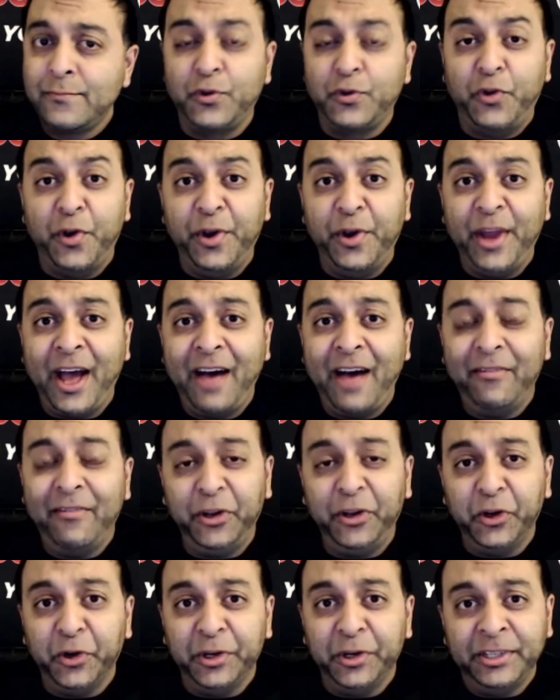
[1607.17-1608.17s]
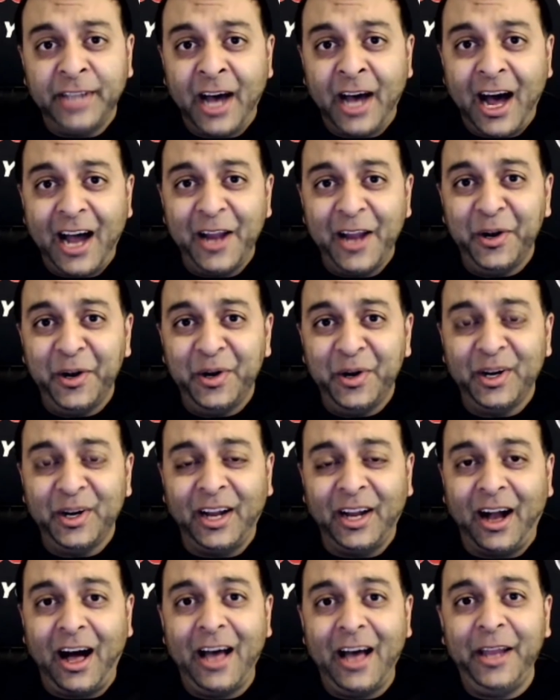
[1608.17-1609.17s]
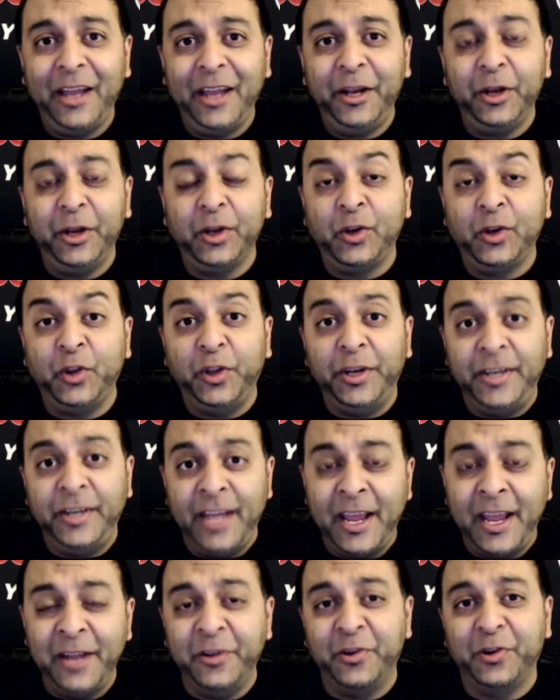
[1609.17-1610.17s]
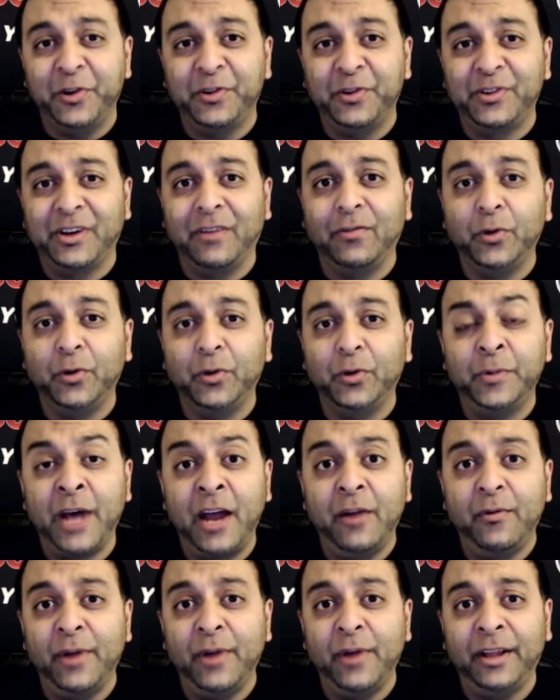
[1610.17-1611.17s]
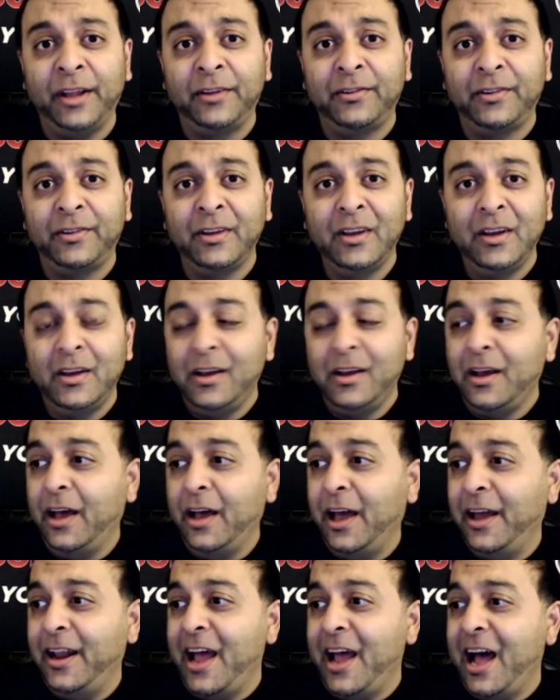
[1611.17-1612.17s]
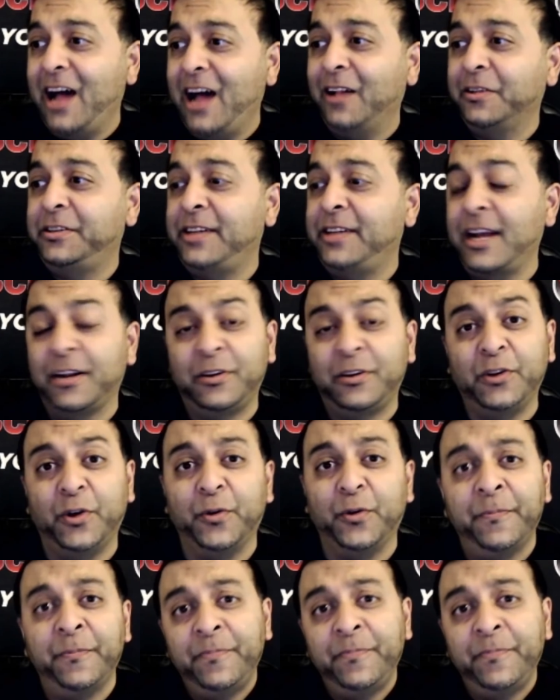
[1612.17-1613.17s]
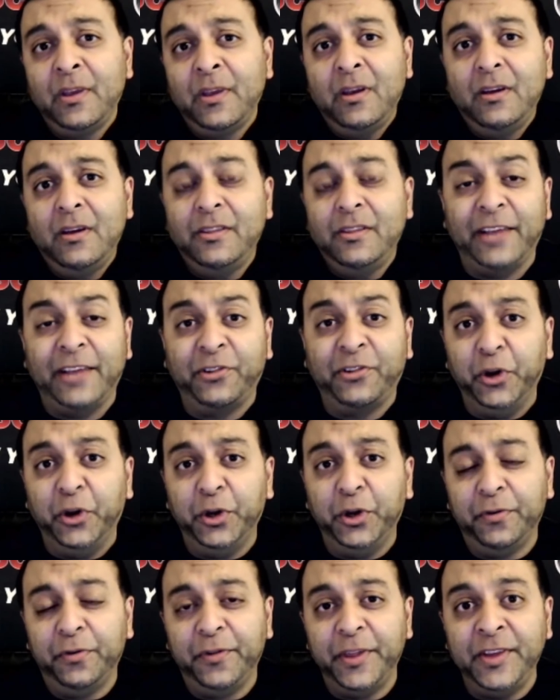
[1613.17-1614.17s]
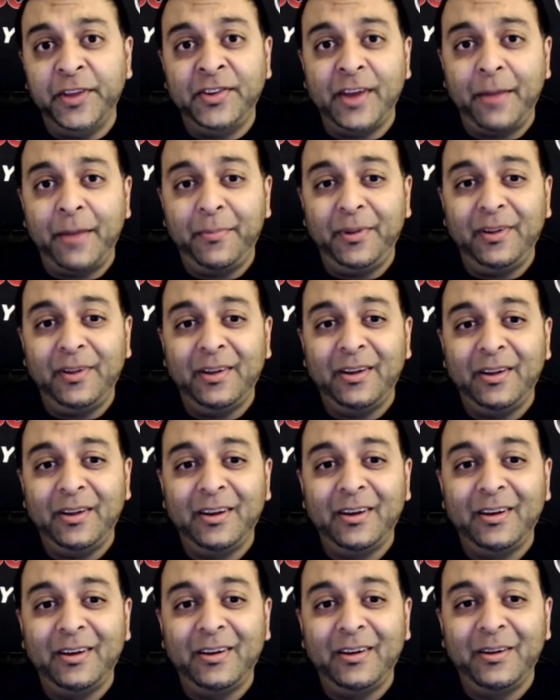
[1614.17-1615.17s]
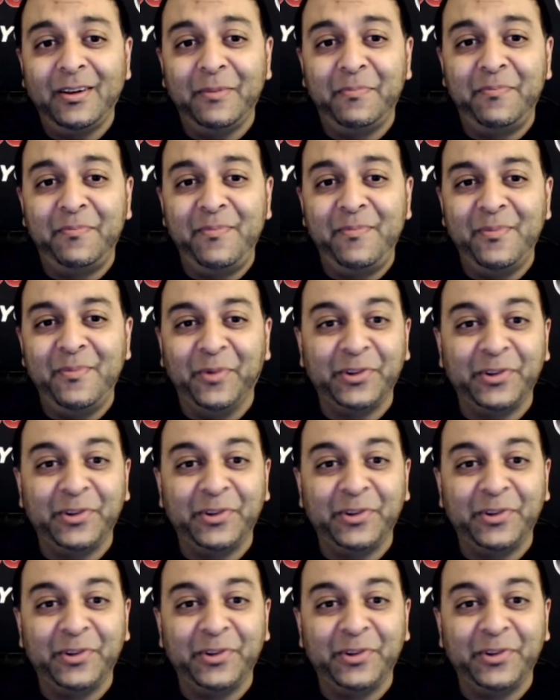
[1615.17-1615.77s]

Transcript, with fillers: There you have it, your entire guide to the dangers of loop diuretics and aldactone. What was part two? What's